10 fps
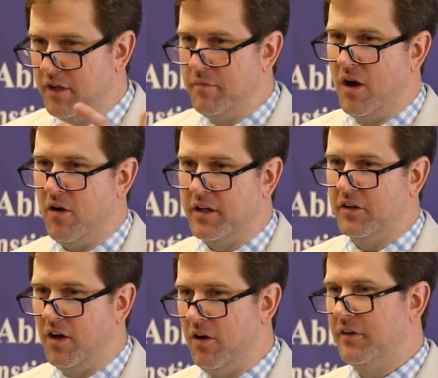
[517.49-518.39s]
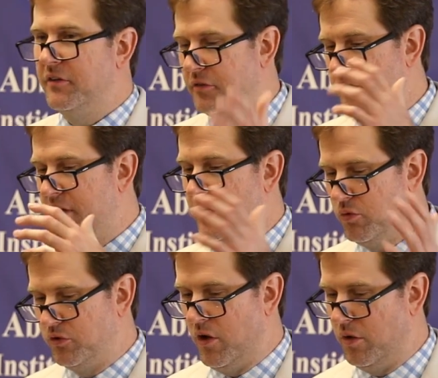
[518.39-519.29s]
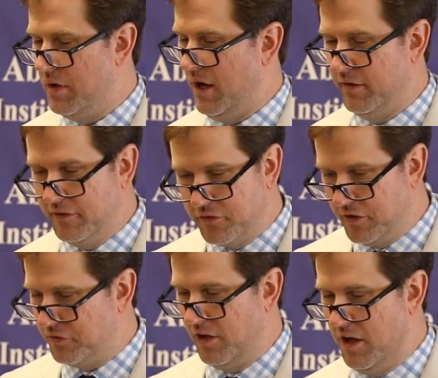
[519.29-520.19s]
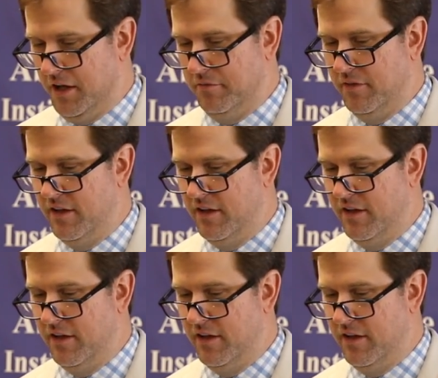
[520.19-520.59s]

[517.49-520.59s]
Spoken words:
the American colonies and states was all about. And it's this line: